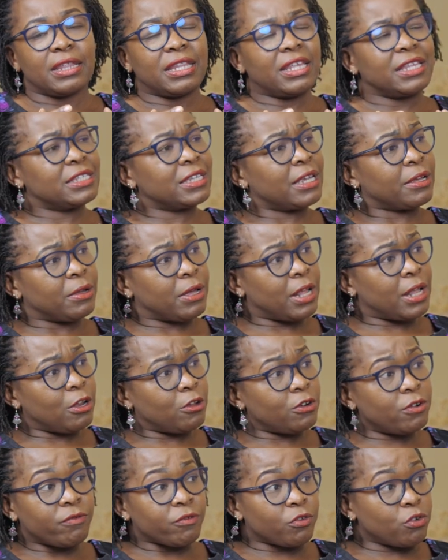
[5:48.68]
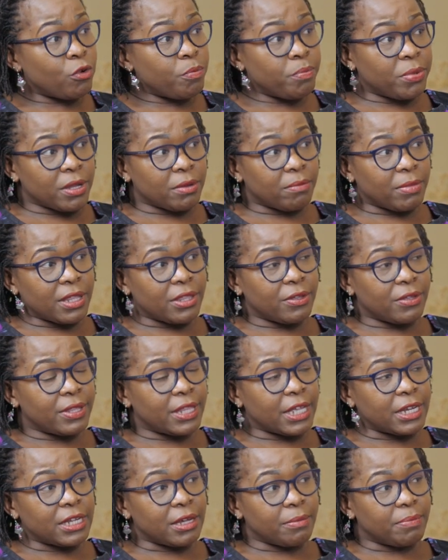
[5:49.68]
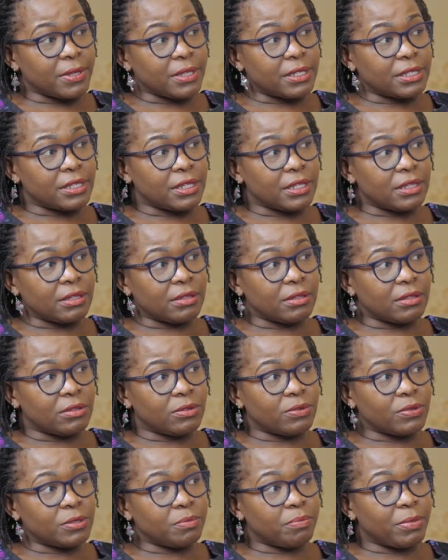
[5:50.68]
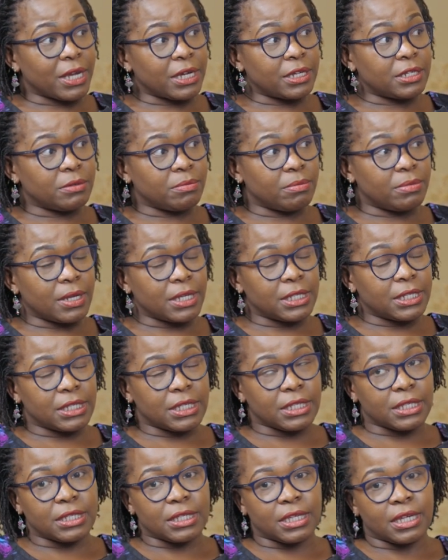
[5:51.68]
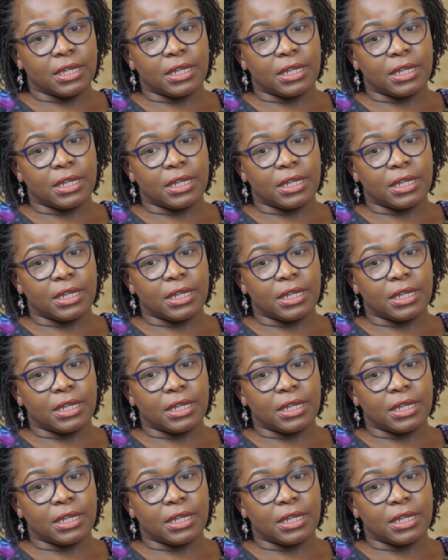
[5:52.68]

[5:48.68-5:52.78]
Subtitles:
there's a lot of groping, by the way, that happens in those packed buses.